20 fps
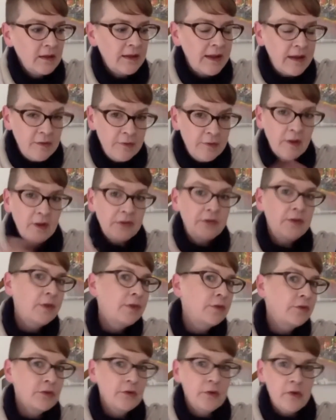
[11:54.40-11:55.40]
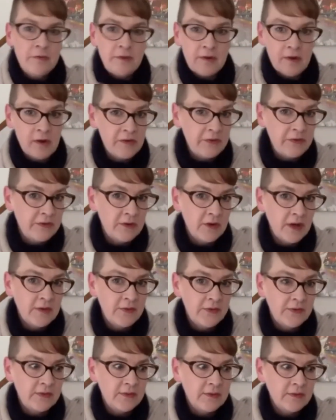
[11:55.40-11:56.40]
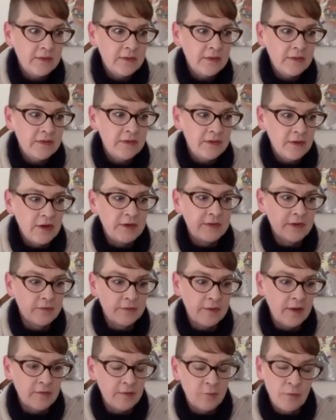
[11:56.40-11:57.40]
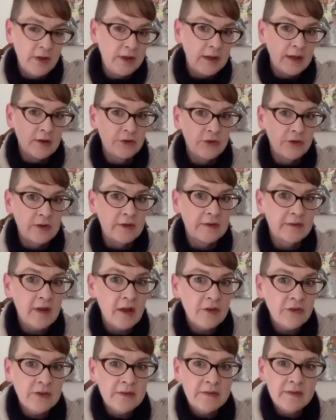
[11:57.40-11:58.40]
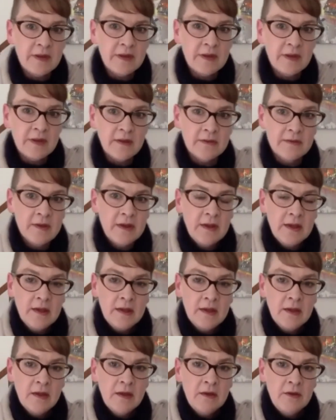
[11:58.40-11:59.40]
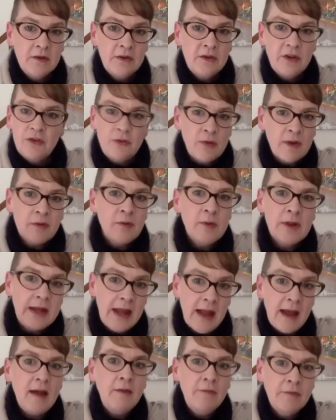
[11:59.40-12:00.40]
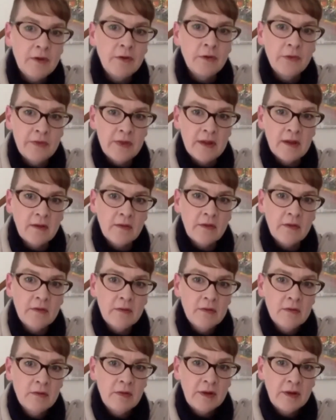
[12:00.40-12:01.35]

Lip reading: Lady Philosophy, through a very serious series of really interesting discussions, says, did you ever really have those things?